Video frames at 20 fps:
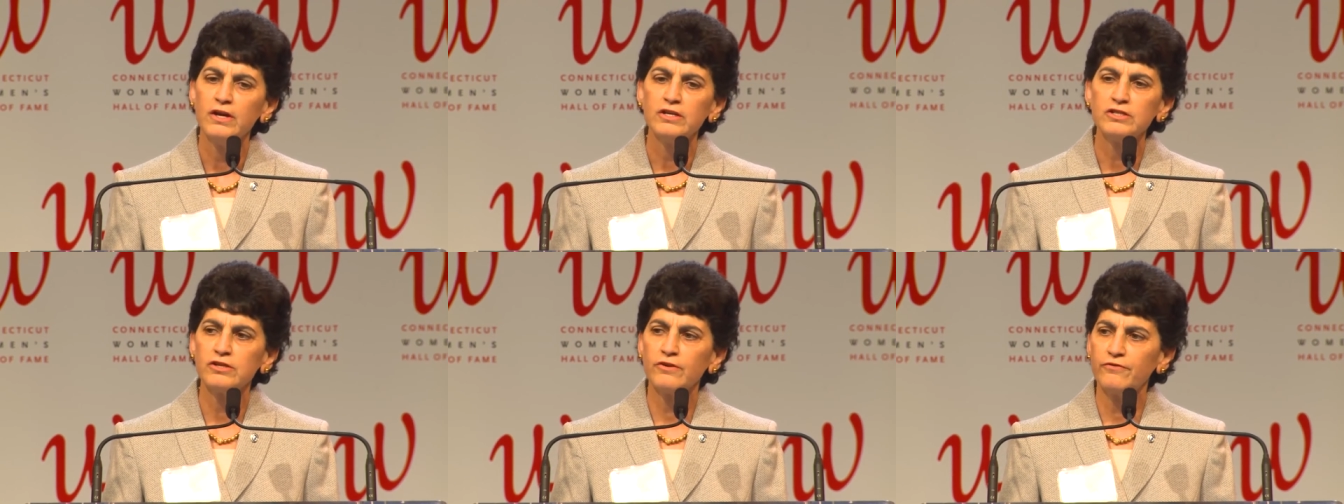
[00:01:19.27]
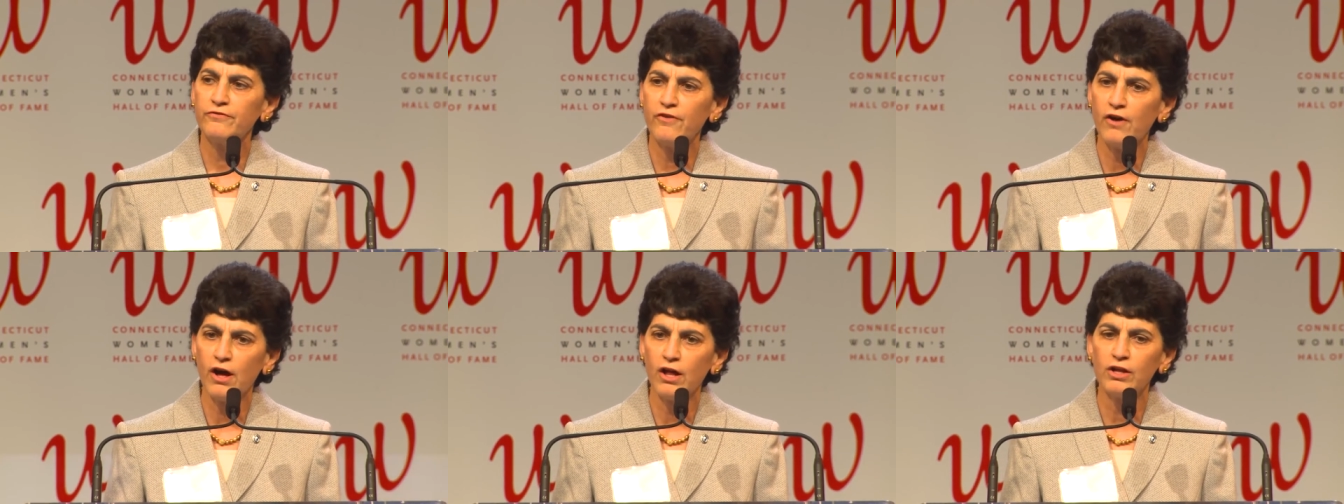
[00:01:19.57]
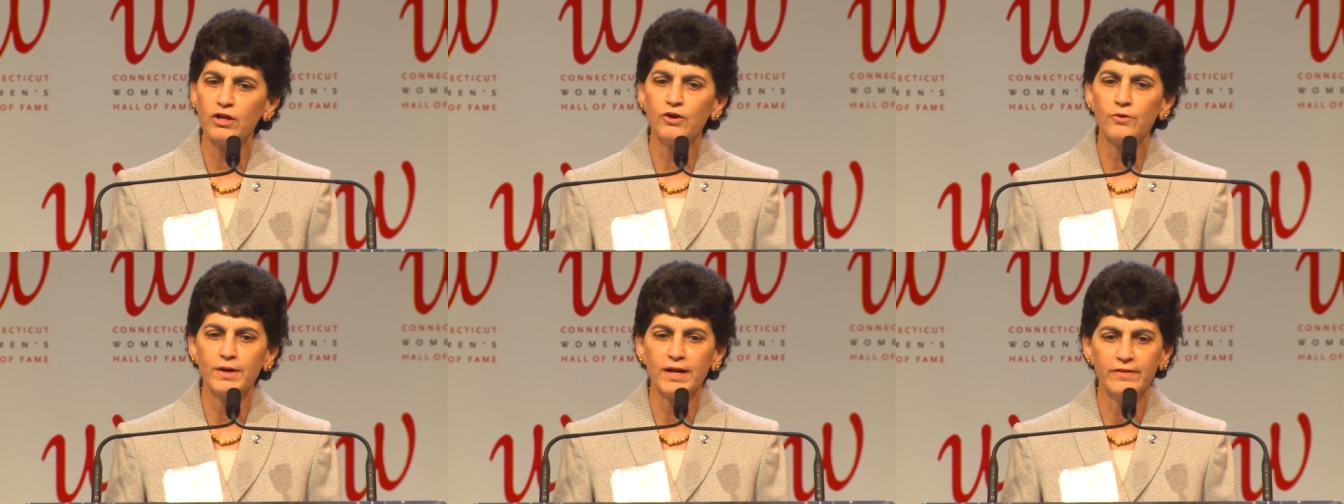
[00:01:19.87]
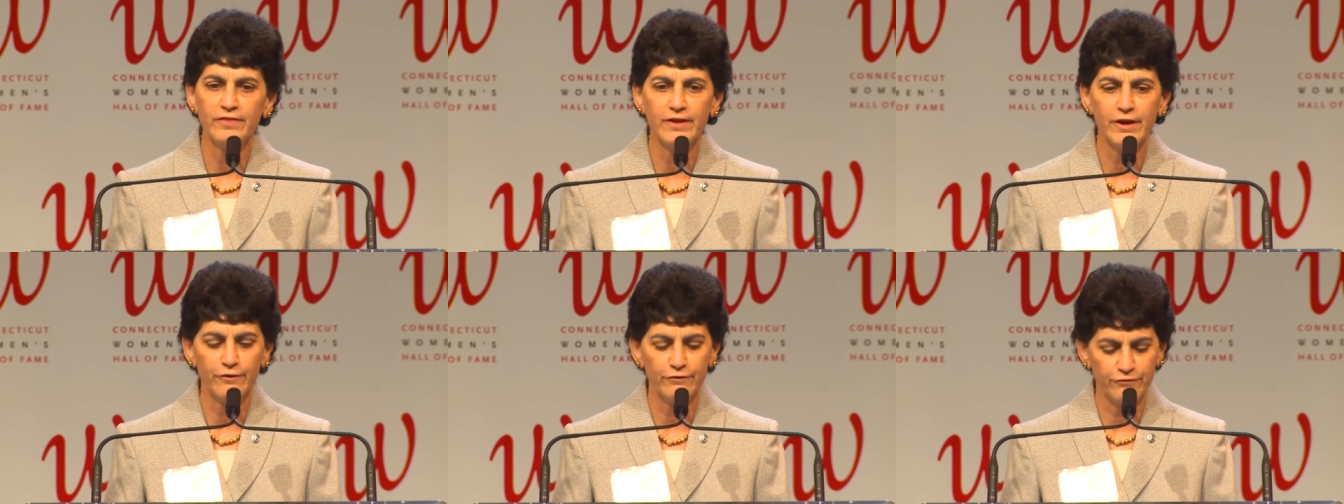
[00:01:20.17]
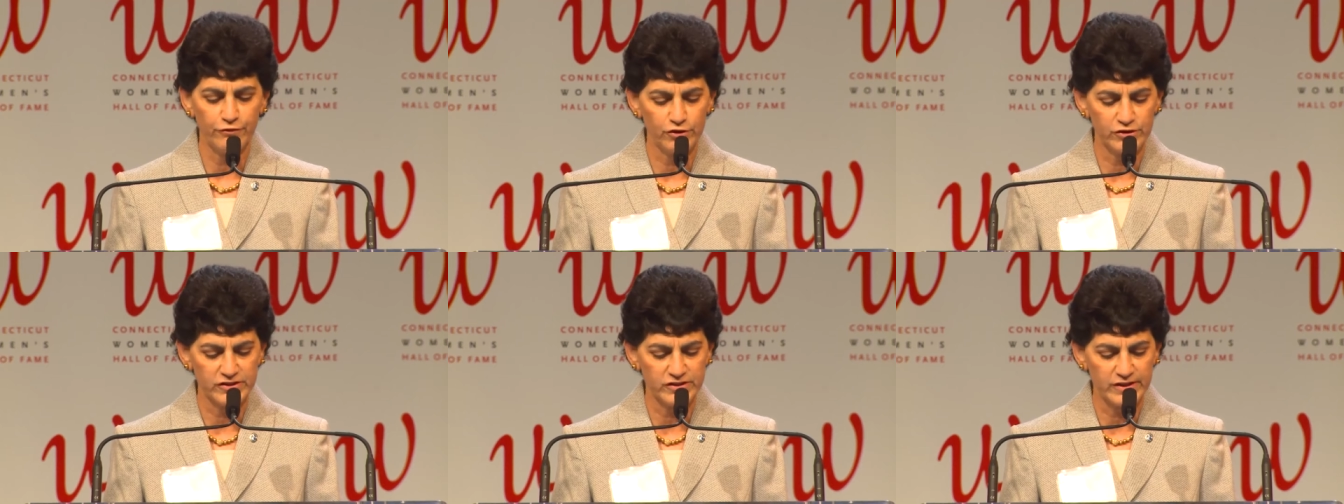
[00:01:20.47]
to follow in their
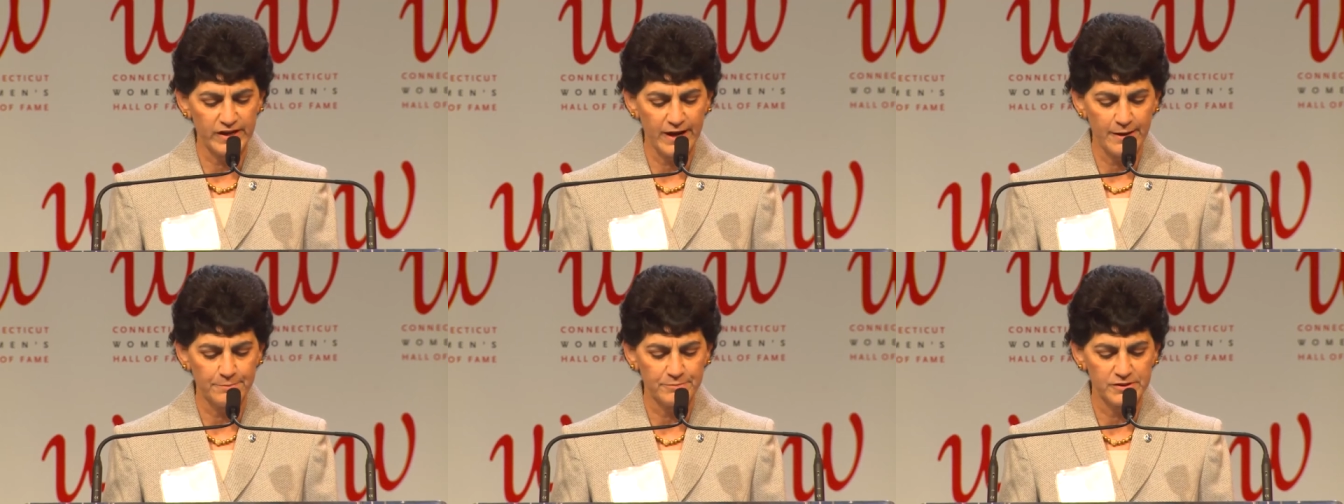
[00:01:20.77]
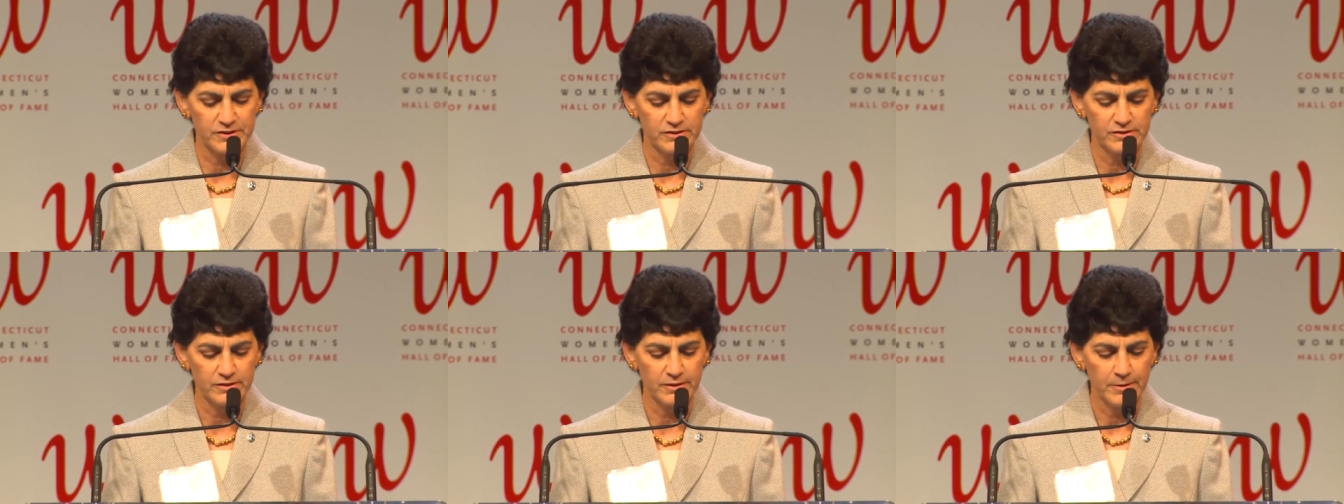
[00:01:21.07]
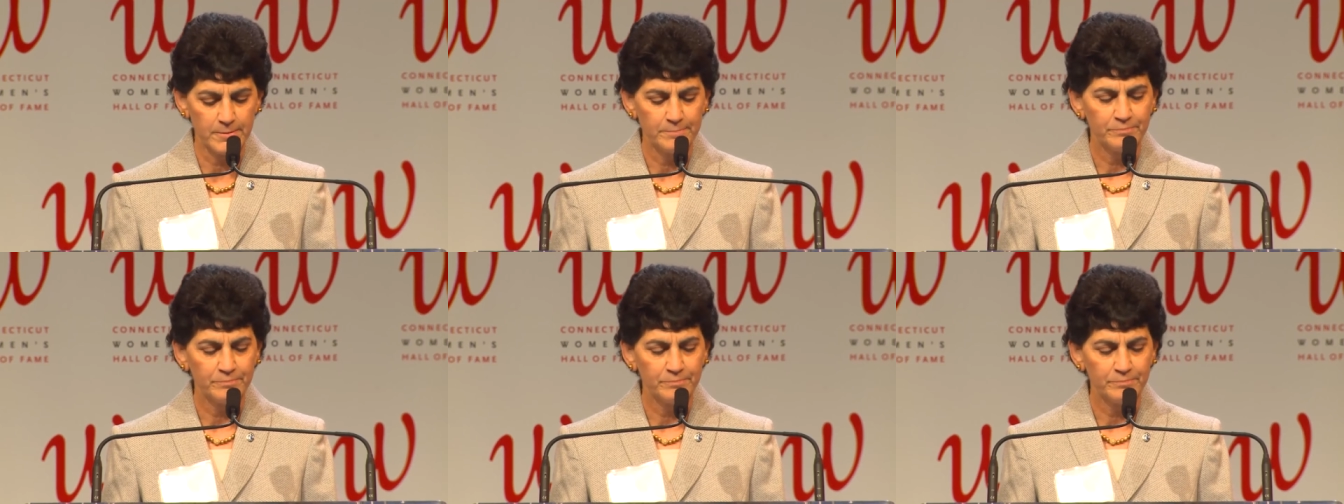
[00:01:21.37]
footsteps.